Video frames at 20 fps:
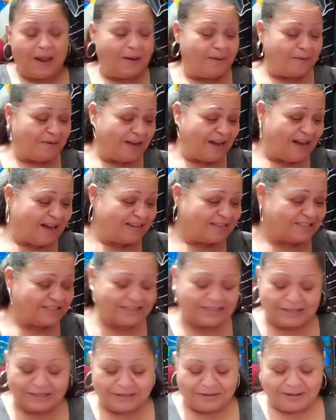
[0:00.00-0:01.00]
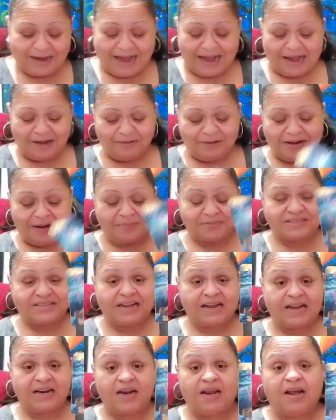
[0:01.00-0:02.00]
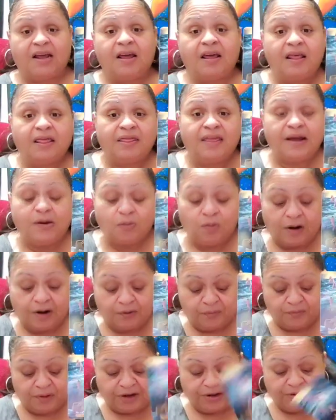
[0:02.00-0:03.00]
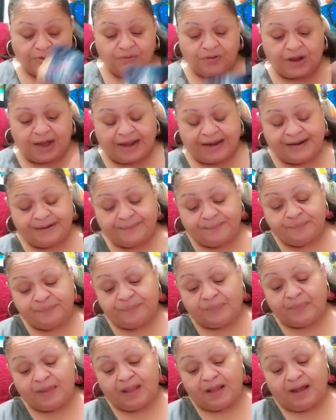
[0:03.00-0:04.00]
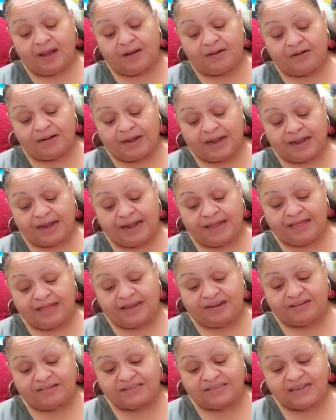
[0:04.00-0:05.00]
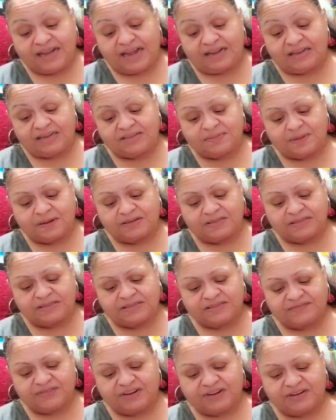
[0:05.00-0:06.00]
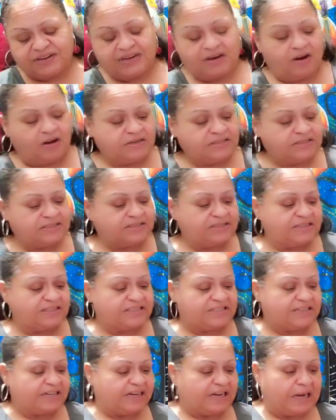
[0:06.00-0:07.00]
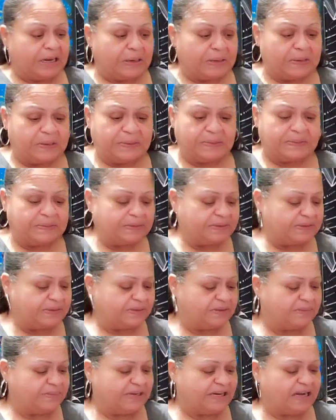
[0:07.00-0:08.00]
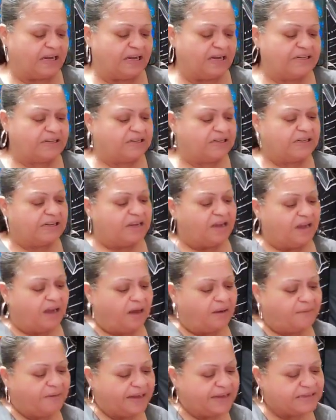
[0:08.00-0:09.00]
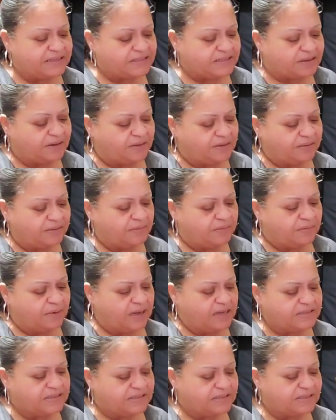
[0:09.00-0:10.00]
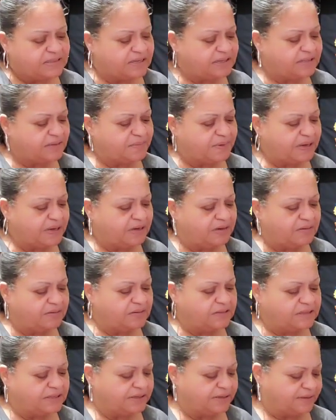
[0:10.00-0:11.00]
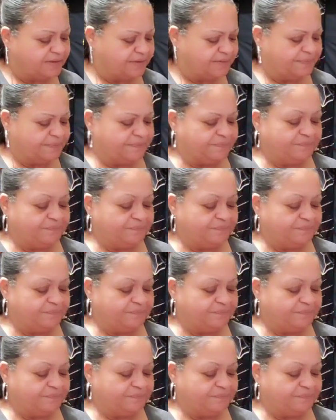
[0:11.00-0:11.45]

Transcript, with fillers: Okay, just a little angry, upset. They want to reunite. Okay, there's that. This person's very narcissistic. Oh, oh my God. All right, so why is the Six of Pentacles here?